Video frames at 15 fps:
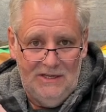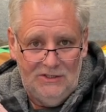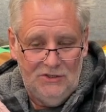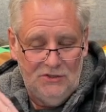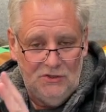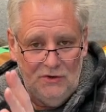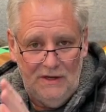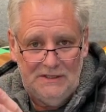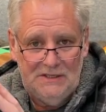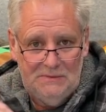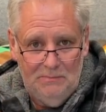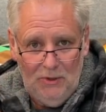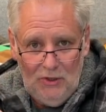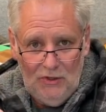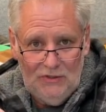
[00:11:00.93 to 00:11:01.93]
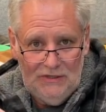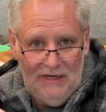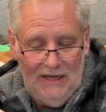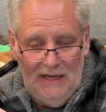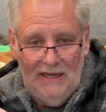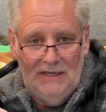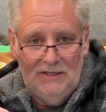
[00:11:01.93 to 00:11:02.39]
to transpose
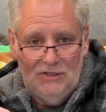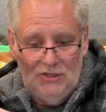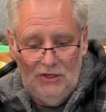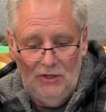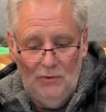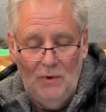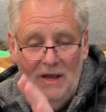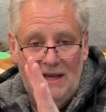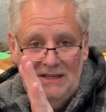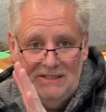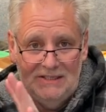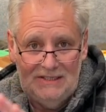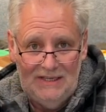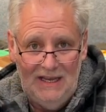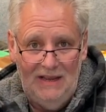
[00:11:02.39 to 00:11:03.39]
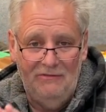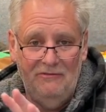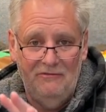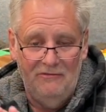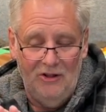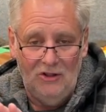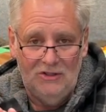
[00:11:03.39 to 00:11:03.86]
it into a safe
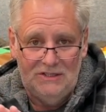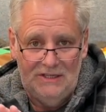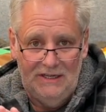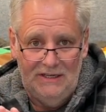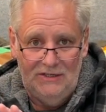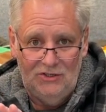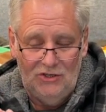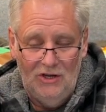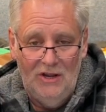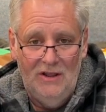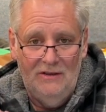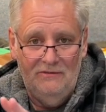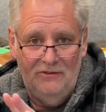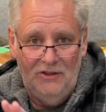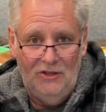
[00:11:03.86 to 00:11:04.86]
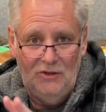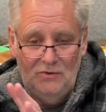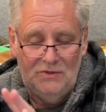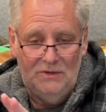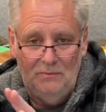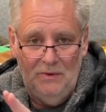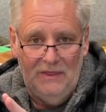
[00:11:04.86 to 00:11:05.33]
voltage for
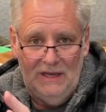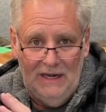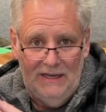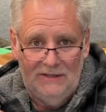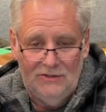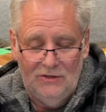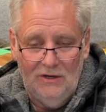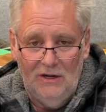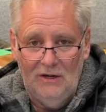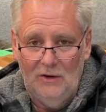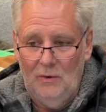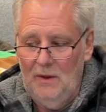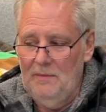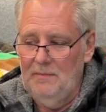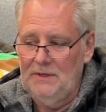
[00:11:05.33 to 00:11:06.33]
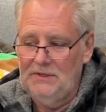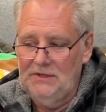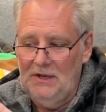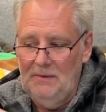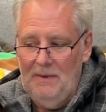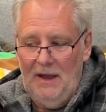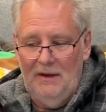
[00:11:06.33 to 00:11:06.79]
using with electrical equipment to
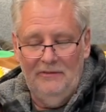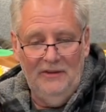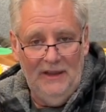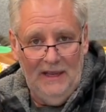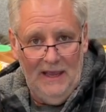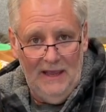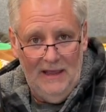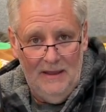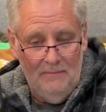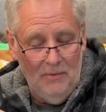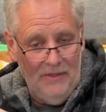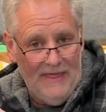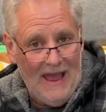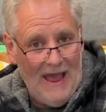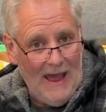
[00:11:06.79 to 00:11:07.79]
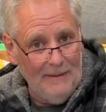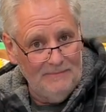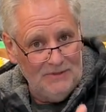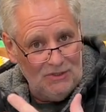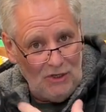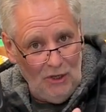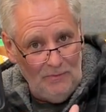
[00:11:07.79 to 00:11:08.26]
come out of here but that
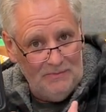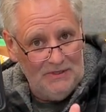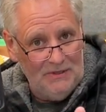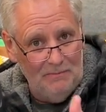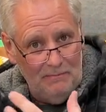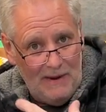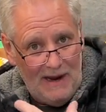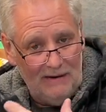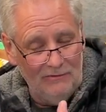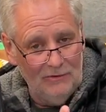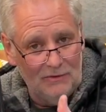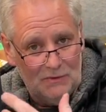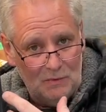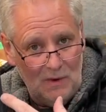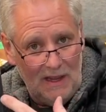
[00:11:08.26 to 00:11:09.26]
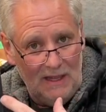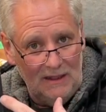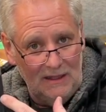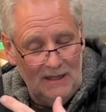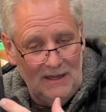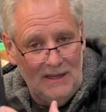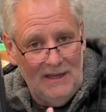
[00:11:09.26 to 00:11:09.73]
absorbs some power as
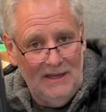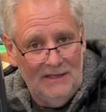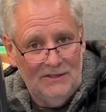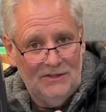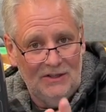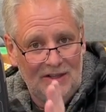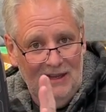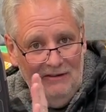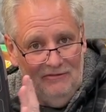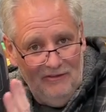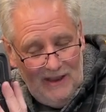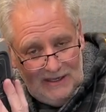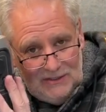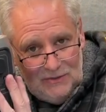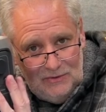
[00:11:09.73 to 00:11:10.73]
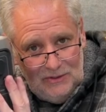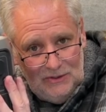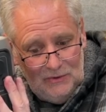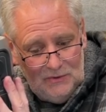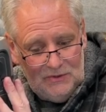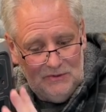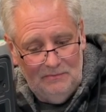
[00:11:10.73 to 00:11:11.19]
well. So the inverter will
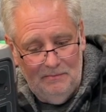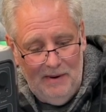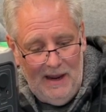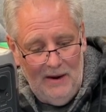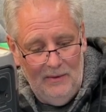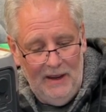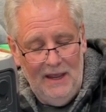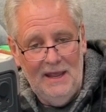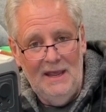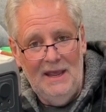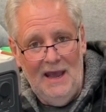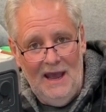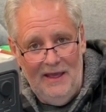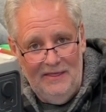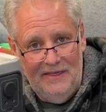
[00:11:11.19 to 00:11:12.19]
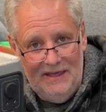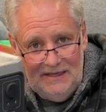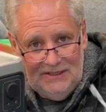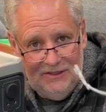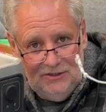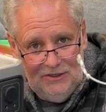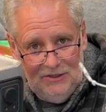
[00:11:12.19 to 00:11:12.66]
use some power and
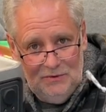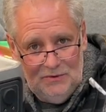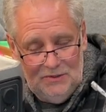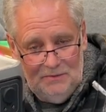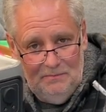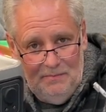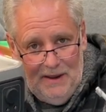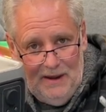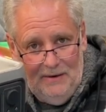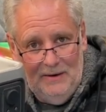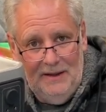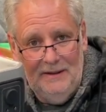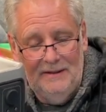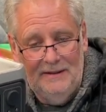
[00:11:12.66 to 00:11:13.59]
this will use some power.